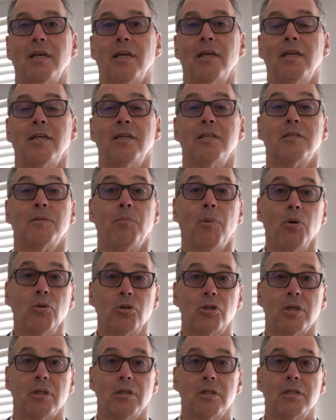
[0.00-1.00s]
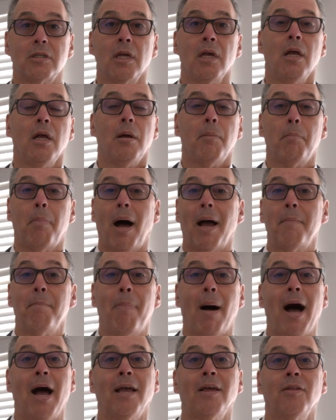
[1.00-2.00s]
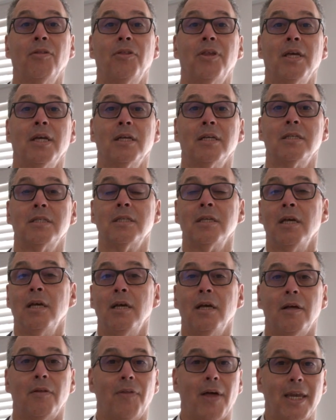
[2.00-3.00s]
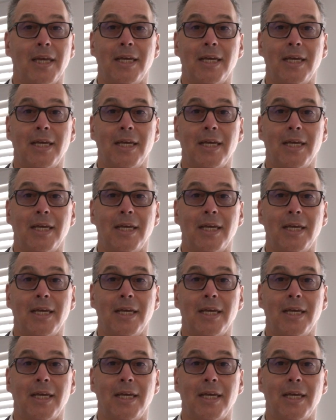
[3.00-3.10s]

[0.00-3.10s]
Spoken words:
in his emotions by buying things that